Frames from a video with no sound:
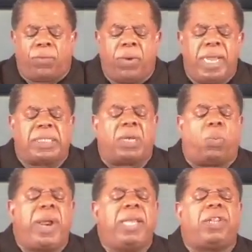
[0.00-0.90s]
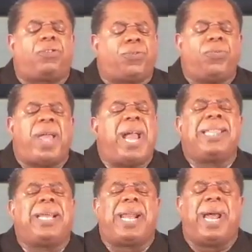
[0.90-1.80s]
who is he is the way, the truth,
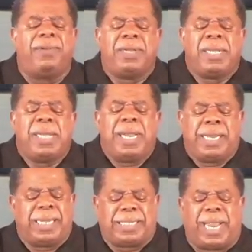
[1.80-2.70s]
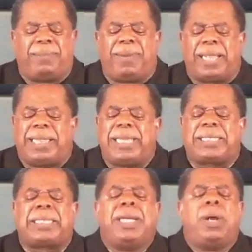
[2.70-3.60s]
and the life. In a time like
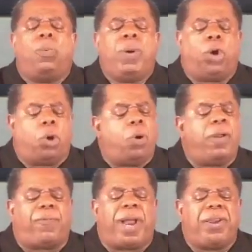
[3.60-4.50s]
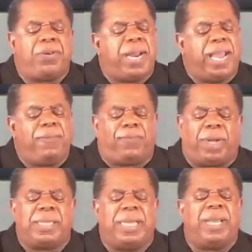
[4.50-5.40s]
this, we glorify your name,
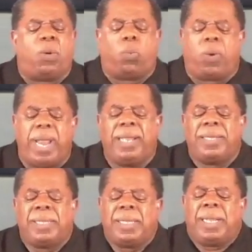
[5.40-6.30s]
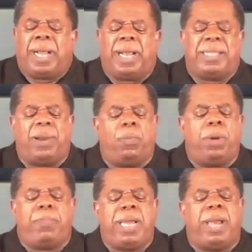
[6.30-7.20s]
Father, in a way uh, that
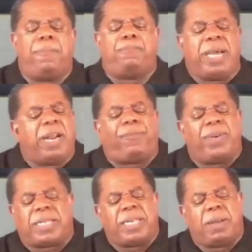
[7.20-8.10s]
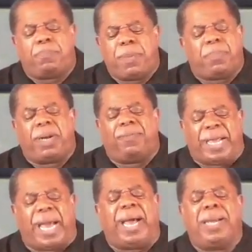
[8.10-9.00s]
would be a benefit to the people
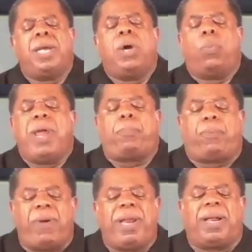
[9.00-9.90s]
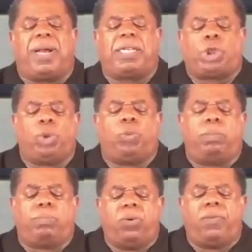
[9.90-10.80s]
of God. We pray, God, that you
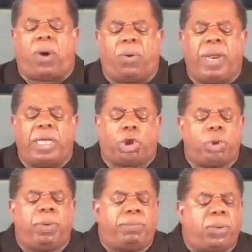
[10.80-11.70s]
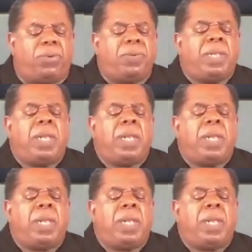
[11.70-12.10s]
would move only as you would move,